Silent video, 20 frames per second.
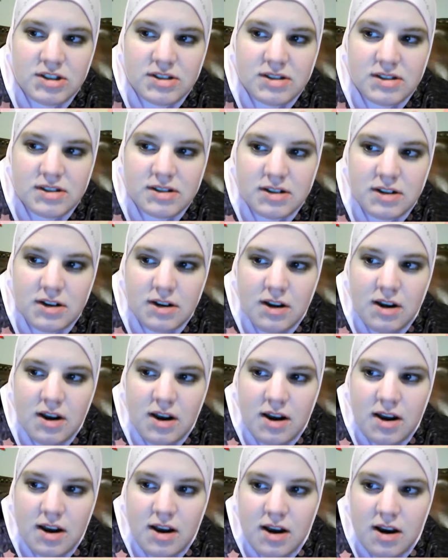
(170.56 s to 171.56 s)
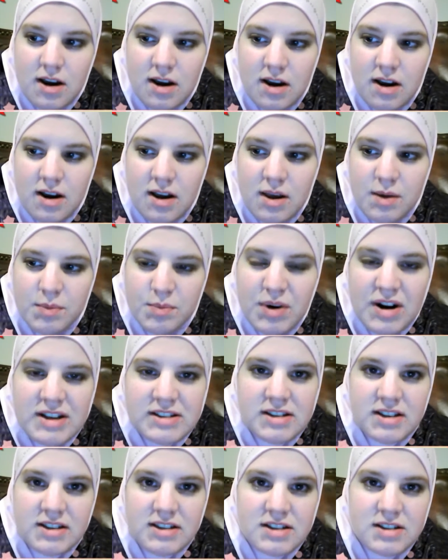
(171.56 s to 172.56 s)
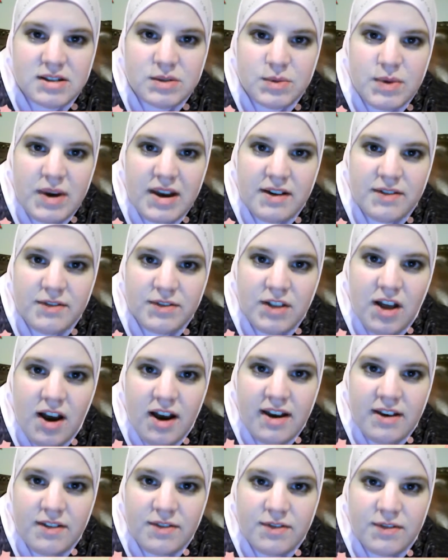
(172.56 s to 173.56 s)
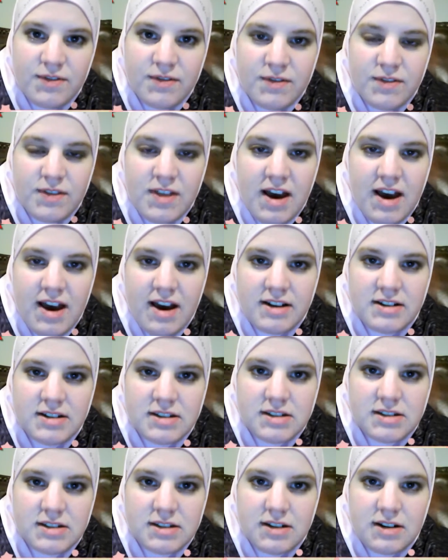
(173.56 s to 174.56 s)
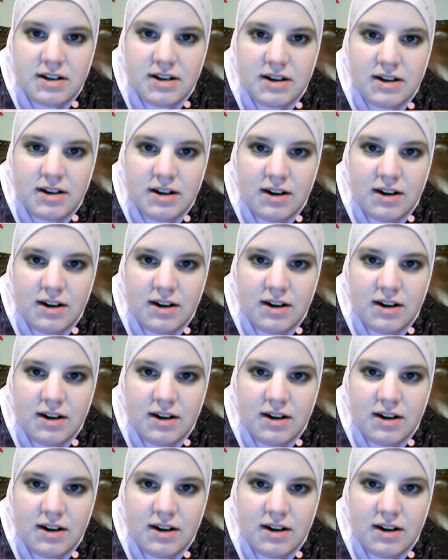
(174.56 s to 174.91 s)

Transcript: just embracing this way of life that,